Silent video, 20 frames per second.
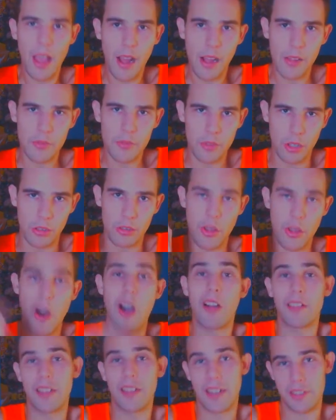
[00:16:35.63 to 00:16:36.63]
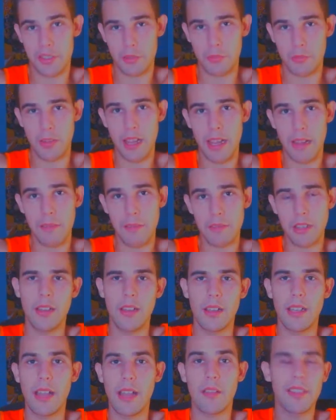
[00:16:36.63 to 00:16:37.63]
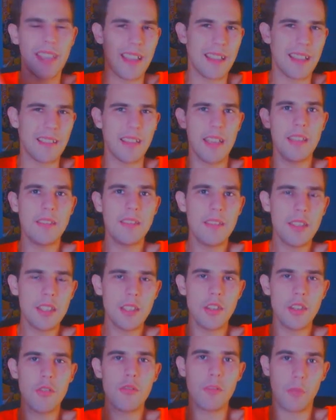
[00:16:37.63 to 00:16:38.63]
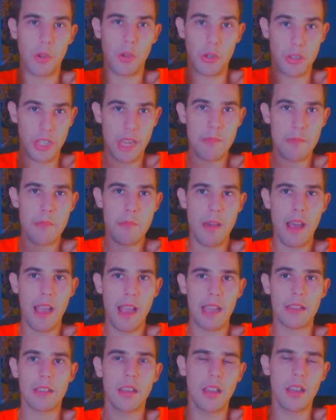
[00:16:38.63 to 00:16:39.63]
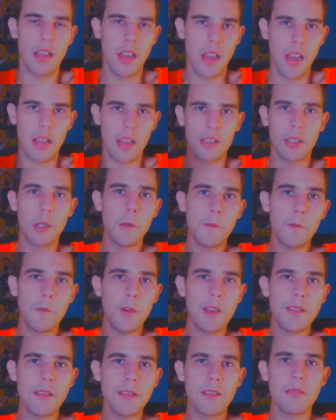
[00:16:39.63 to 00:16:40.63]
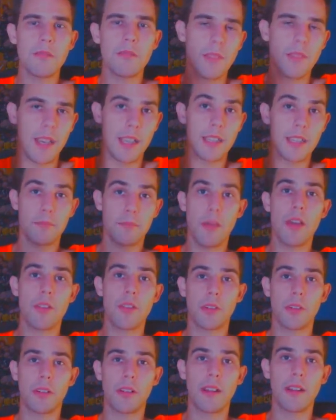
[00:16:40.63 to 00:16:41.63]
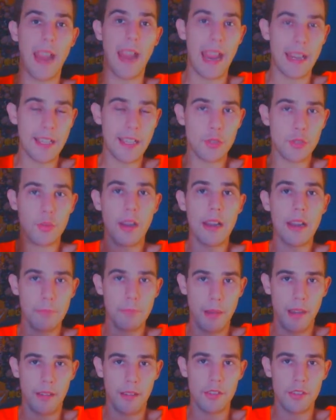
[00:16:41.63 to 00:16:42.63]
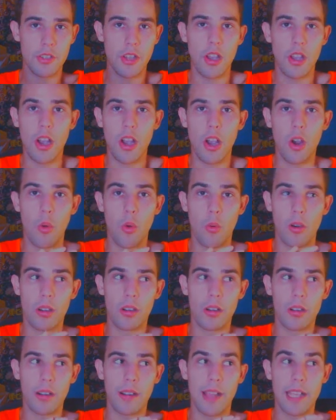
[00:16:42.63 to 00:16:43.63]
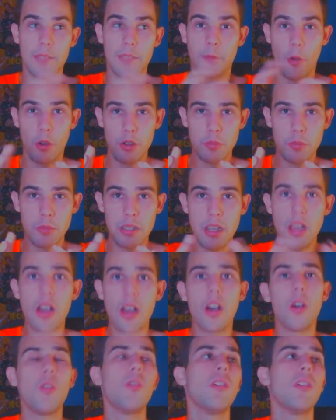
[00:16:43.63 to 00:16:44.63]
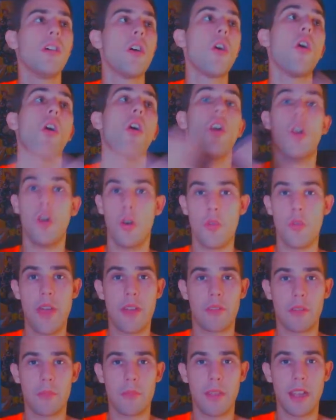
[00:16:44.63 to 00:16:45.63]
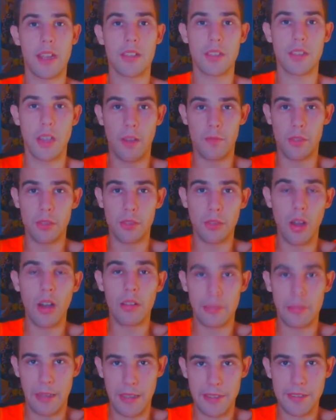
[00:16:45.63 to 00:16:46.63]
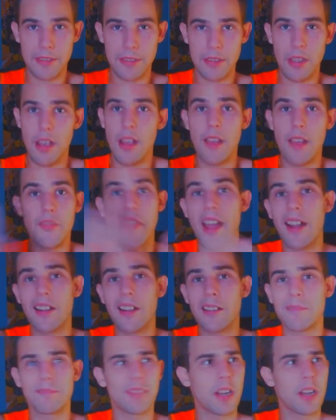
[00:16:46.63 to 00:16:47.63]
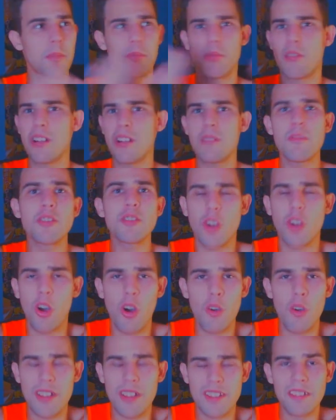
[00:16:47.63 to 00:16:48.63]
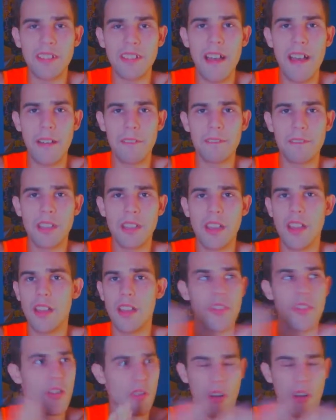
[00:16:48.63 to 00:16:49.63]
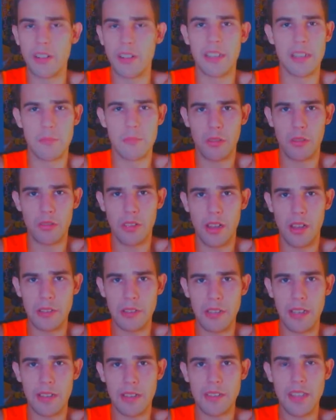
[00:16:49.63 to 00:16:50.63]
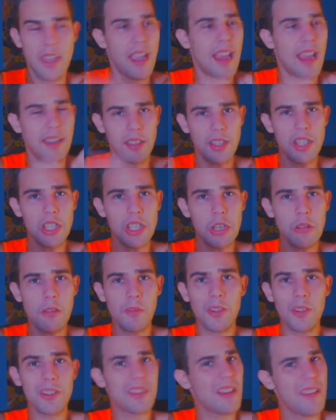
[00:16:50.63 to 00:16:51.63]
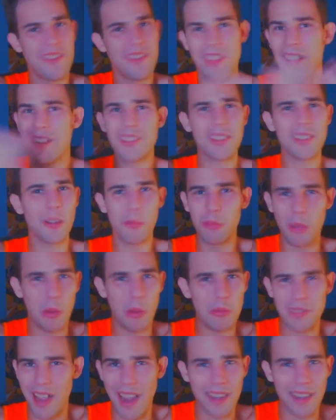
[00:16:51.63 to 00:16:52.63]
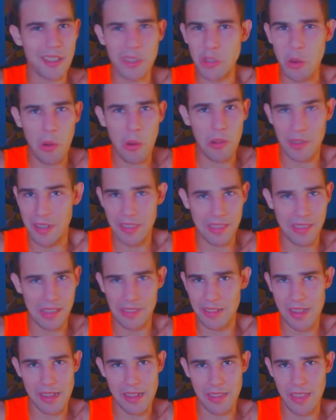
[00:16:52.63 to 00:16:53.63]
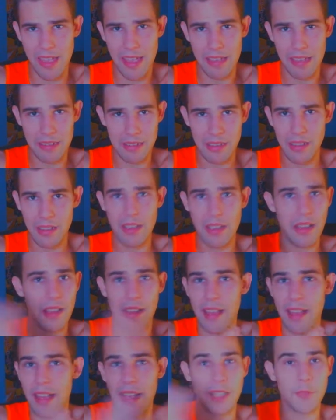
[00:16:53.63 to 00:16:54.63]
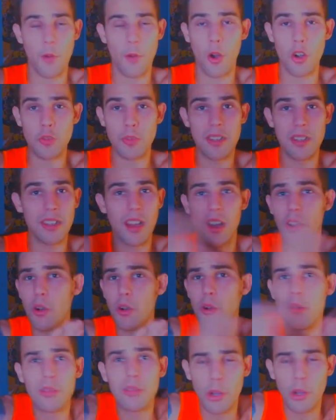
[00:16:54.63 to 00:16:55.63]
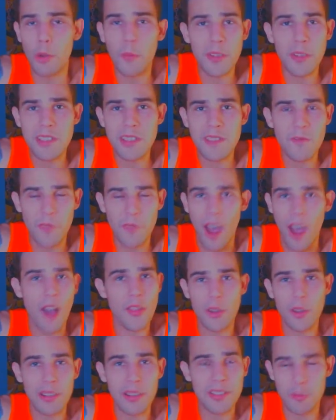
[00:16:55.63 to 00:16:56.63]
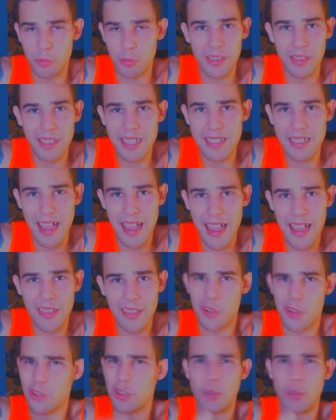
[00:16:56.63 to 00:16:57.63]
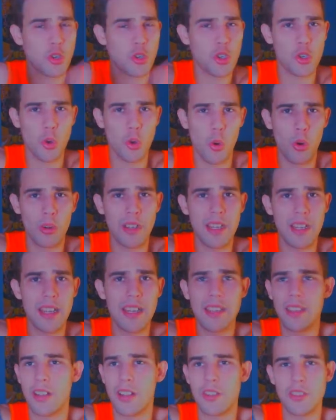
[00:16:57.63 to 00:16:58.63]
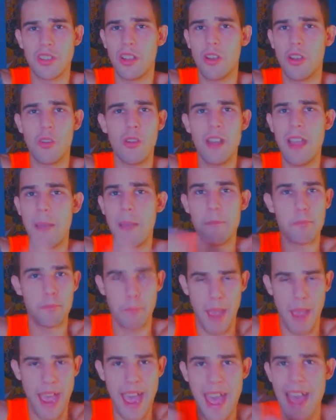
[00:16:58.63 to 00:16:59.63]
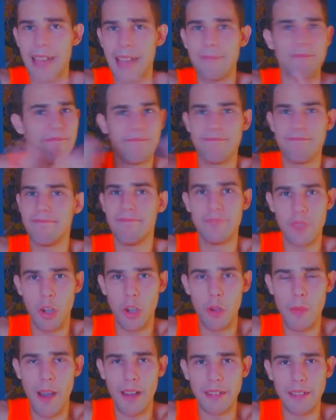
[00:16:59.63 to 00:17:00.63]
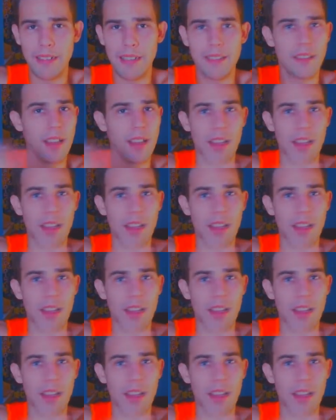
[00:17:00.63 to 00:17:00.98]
The Longnecks arrived. Now, again, in this universe, keep in mind, Littlefoot, his mother, and his grandparents were, as far as we know, all that remains of the long necks. They're, they're pretty much all that's left. There aren't any more long necks. And in this universe, there's no lone dinosaur or anything like that. As far as we know, Littlefoot's father is really dead. There's no Shorty. There's no Pat. Nobody.